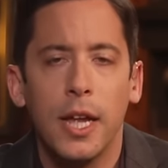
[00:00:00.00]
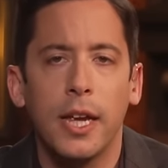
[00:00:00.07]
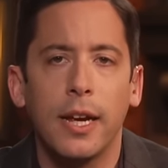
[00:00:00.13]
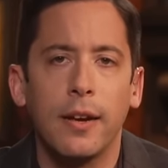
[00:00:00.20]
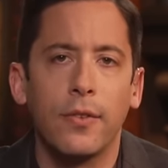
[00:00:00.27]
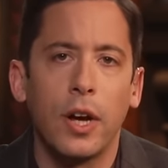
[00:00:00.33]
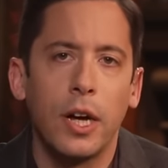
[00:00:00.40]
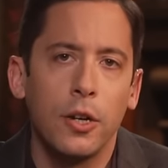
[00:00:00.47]
You
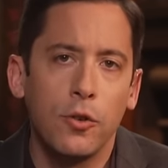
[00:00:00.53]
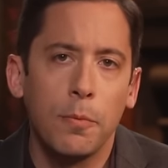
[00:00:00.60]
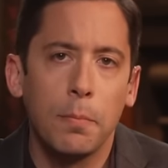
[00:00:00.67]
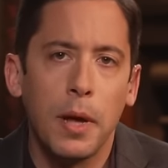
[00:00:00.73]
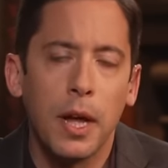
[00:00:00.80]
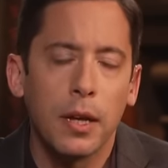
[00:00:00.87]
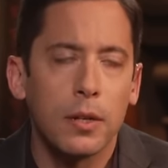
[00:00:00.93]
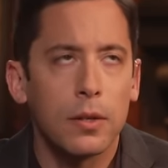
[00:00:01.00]
give 100
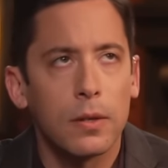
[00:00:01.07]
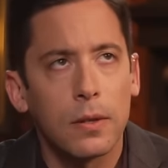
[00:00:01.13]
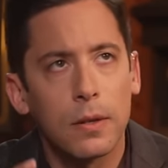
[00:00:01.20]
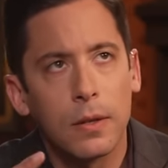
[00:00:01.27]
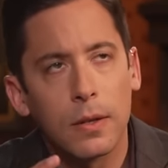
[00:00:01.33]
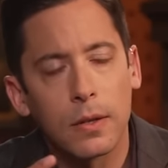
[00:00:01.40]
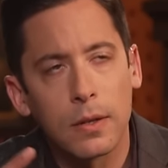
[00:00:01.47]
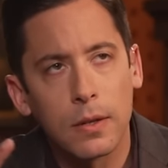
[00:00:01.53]
bucks,
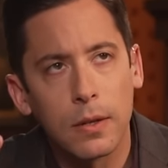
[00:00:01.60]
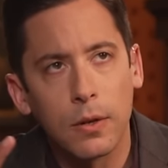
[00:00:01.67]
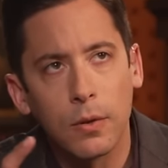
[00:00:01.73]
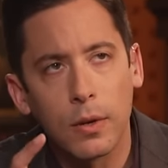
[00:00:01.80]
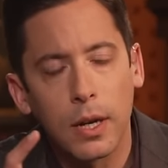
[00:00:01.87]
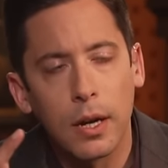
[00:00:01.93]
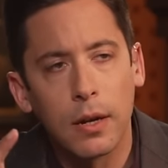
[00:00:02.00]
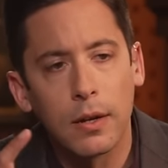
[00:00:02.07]
let's see,
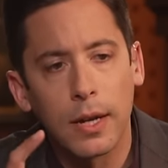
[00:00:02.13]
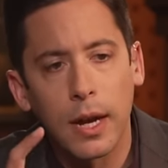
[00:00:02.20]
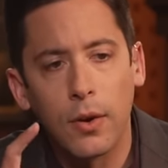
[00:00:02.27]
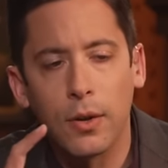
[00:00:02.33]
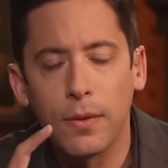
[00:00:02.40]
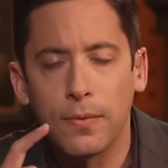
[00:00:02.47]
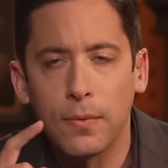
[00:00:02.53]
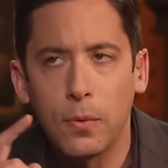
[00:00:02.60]
you
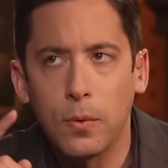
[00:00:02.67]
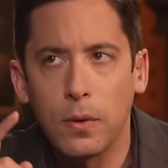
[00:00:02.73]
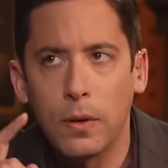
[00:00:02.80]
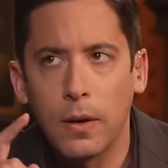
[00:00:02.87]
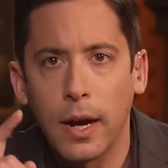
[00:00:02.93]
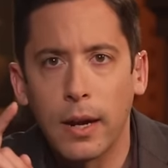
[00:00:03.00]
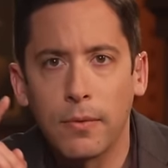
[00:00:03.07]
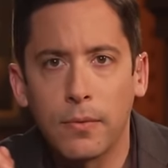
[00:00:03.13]
carry the
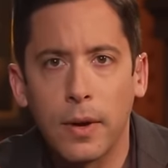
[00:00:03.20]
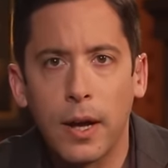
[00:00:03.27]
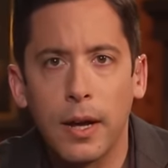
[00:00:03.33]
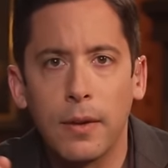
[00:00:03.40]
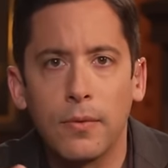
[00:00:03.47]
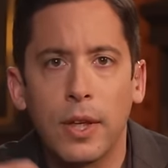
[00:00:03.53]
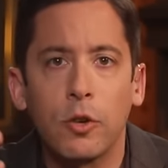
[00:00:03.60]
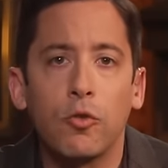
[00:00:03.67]
four out of
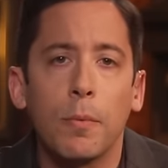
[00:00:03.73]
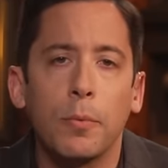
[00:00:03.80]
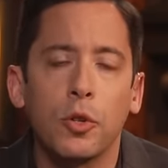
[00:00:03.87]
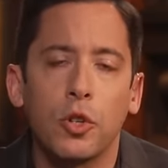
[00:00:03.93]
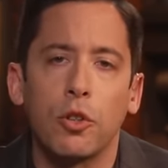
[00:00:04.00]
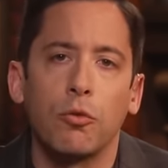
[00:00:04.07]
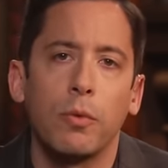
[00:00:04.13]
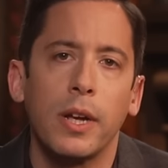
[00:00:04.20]
five, that
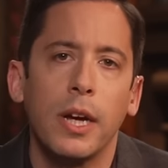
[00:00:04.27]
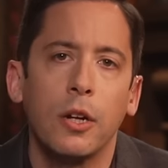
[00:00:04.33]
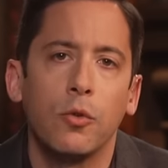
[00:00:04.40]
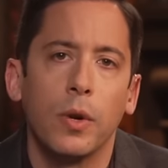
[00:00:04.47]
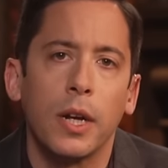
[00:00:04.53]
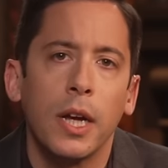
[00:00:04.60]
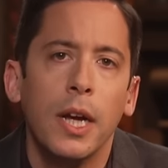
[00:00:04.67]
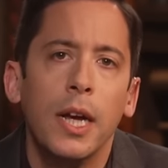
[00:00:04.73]
triples to
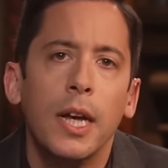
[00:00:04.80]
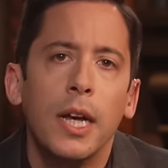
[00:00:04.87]
300.